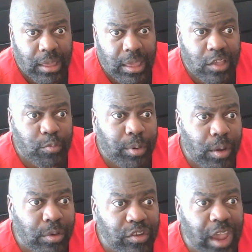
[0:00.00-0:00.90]
his
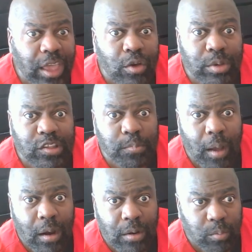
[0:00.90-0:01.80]
protege who he
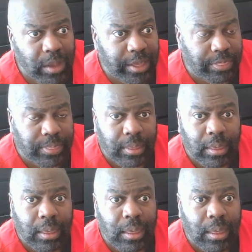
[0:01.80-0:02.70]
sparred with,
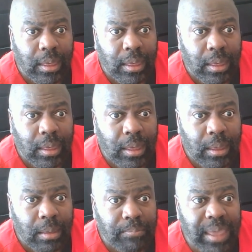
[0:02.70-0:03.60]

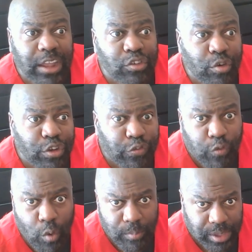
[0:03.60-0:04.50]
Big George
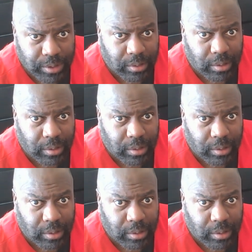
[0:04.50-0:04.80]
Foreman,